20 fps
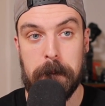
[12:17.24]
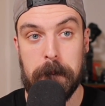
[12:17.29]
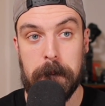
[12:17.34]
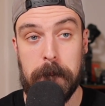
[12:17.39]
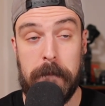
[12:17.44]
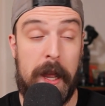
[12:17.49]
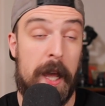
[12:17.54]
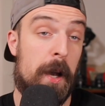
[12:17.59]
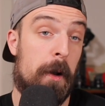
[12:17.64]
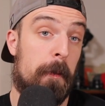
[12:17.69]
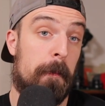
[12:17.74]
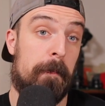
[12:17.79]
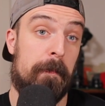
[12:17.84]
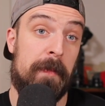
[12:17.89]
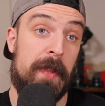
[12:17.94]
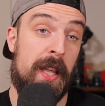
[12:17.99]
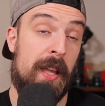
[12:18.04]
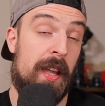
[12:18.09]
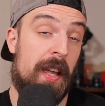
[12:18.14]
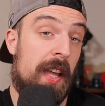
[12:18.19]
Now,
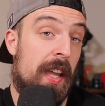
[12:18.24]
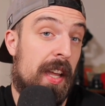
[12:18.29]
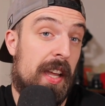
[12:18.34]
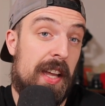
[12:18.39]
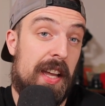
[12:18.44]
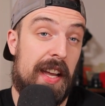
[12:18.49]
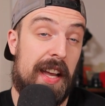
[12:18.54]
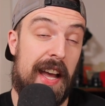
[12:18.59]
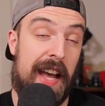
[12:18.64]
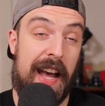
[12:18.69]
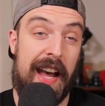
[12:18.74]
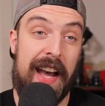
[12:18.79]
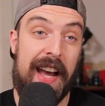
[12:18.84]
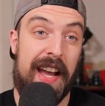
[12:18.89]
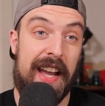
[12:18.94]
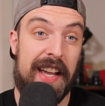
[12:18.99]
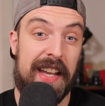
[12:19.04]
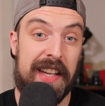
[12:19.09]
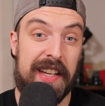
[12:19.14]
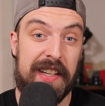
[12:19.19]

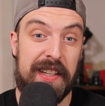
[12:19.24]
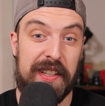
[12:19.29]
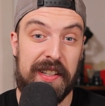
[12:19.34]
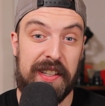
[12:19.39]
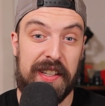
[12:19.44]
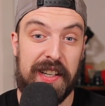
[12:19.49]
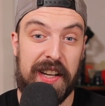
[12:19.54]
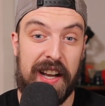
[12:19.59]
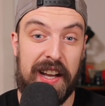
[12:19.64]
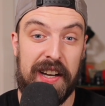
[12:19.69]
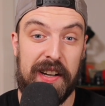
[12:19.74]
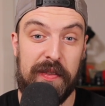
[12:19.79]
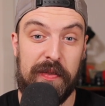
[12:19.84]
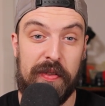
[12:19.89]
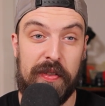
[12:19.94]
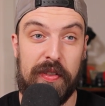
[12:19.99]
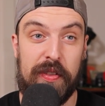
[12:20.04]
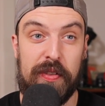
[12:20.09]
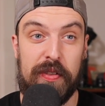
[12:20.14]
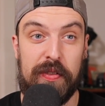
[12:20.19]
I kind
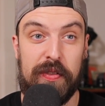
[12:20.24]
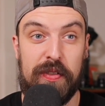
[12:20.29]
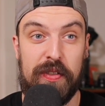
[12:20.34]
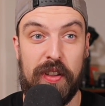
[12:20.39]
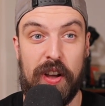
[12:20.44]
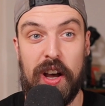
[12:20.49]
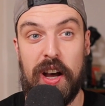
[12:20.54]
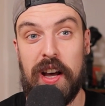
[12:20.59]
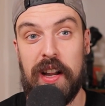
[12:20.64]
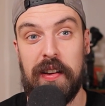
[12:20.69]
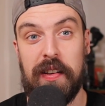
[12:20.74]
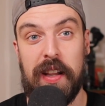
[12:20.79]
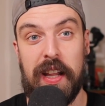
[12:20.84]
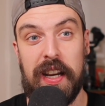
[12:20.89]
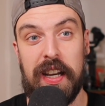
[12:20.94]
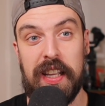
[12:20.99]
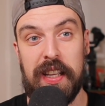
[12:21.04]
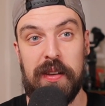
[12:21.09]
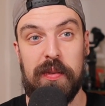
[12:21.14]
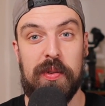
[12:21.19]
of thought
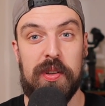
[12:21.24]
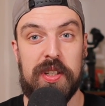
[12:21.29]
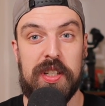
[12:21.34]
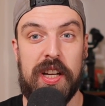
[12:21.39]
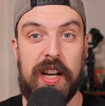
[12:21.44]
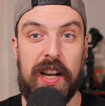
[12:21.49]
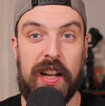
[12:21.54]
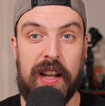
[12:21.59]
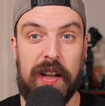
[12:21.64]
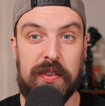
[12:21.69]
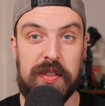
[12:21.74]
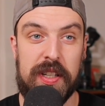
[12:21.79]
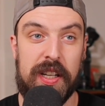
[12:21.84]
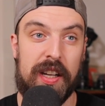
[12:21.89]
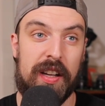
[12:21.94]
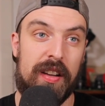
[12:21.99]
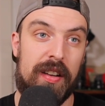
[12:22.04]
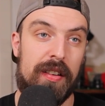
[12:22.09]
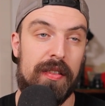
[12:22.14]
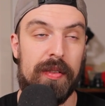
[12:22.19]
that I was like,
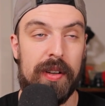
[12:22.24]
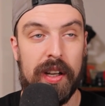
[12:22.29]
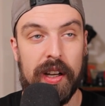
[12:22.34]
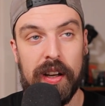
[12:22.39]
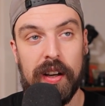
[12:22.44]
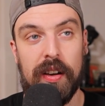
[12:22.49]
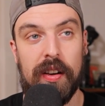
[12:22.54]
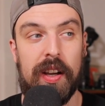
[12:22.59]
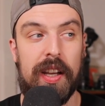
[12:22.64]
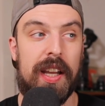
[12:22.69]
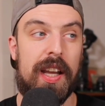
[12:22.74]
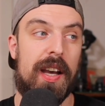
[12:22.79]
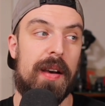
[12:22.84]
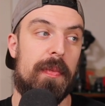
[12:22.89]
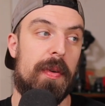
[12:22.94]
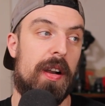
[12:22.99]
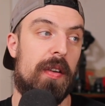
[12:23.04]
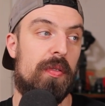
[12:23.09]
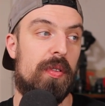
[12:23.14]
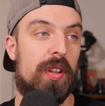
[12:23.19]
oh well, yeah,
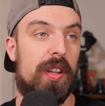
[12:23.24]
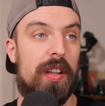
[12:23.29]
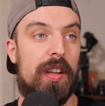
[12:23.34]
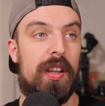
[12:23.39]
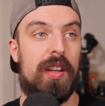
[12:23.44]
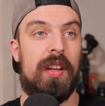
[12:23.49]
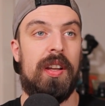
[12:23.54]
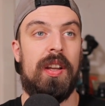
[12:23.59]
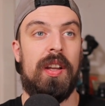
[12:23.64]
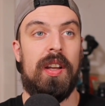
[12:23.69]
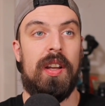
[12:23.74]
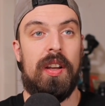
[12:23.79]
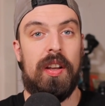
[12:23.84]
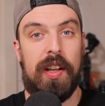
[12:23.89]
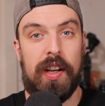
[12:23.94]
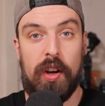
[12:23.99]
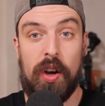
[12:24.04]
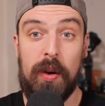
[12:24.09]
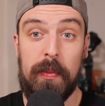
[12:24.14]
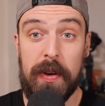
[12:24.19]
but
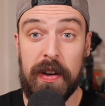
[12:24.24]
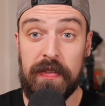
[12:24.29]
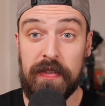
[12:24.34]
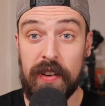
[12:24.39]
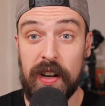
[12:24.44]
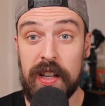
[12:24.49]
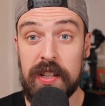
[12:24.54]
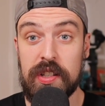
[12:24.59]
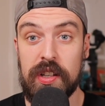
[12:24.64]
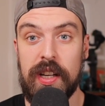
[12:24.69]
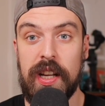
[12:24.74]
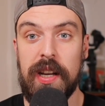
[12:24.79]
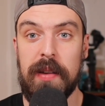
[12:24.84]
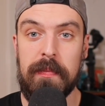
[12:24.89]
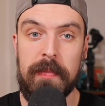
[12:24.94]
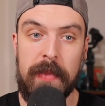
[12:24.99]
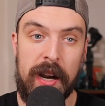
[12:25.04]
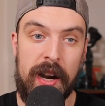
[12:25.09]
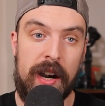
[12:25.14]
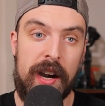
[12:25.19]
all my friends are
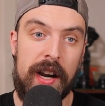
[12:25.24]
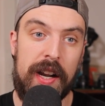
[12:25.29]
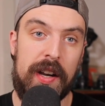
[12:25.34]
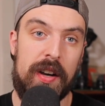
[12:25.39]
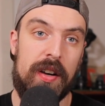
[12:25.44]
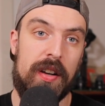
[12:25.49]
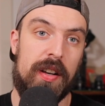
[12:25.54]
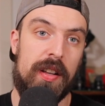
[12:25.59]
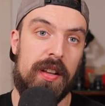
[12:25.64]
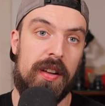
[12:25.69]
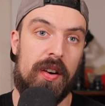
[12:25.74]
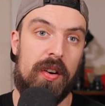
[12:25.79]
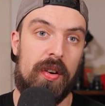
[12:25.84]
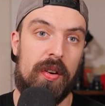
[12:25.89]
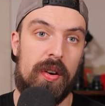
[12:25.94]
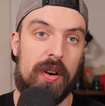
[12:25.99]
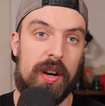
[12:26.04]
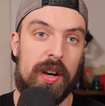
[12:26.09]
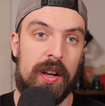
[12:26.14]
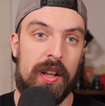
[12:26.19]
getting married,
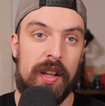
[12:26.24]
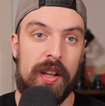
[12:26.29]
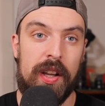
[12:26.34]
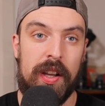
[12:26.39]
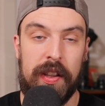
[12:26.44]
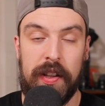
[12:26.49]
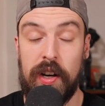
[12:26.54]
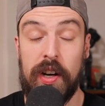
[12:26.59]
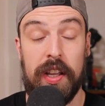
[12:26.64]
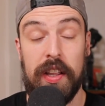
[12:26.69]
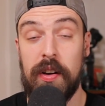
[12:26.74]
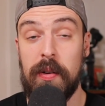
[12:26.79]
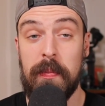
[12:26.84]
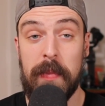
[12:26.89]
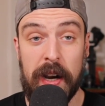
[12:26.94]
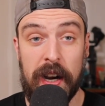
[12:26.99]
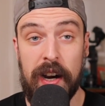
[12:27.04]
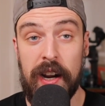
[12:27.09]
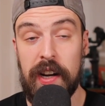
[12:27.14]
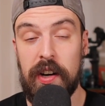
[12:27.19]
or they're either
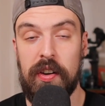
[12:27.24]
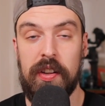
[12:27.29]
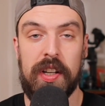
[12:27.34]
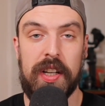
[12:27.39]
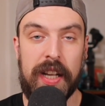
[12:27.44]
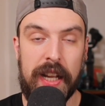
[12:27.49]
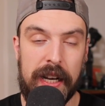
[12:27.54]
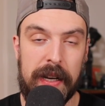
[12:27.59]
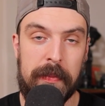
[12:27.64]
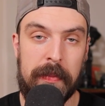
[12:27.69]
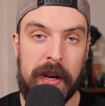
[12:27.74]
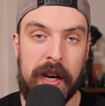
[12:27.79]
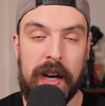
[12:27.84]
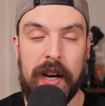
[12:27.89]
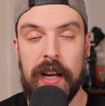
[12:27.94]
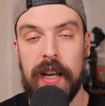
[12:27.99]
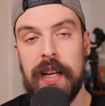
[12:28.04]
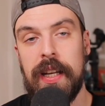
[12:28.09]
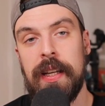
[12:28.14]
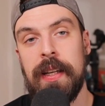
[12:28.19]
married or they're getting
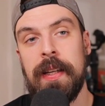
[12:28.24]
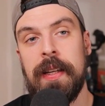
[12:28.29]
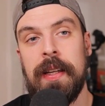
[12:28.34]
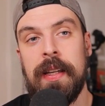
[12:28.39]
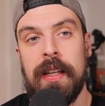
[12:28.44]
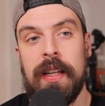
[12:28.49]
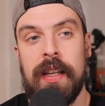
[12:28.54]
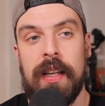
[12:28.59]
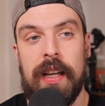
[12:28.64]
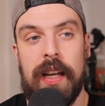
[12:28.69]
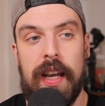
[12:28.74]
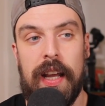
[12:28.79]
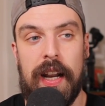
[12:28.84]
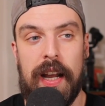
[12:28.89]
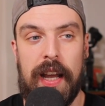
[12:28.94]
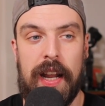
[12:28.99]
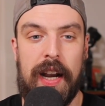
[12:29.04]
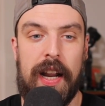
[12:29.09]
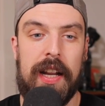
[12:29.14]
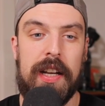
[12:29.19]
married.
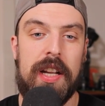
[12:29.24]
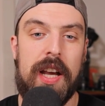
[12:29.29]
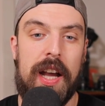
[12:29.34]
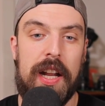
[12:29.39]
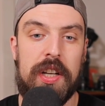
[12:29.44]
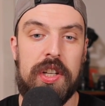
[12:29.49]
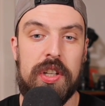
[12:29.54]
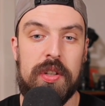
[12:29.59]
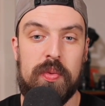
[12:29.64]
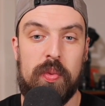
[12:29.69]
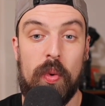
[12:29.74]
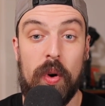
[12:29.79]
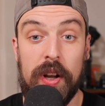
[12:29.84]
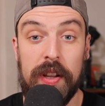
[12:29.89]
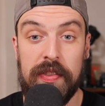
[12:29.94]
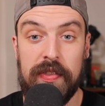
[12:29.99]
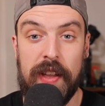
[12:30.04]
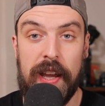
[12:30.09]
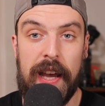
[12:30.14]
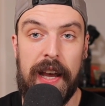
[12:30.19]
And I just
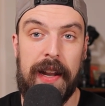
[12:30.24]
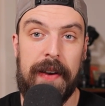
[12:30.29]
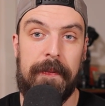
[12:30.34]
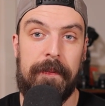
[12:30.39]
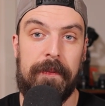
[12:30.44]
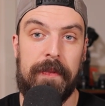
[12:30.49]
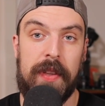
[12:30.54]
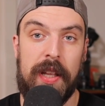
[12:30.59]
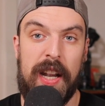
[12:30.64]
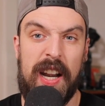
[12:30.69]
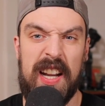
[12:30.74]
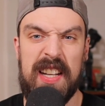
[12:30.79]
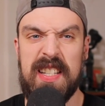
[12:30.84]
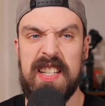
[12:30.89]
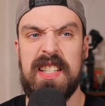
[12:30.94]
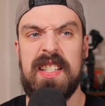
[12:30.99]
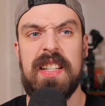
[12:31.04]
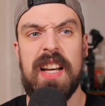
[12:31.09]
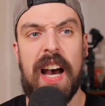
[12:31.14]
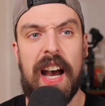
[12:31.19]
want that. And I
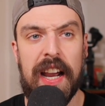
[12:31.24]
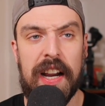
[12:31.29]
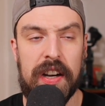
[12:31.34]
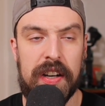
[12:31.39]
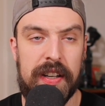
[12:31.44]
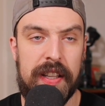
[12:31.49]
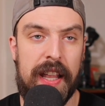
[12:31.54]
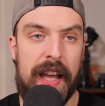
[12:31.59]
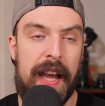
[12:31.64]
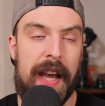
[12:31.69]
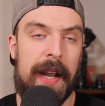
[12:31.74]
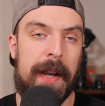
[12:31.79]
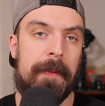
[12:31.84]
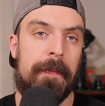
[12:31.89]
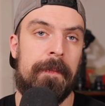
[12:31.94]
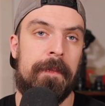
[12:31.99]
desired that.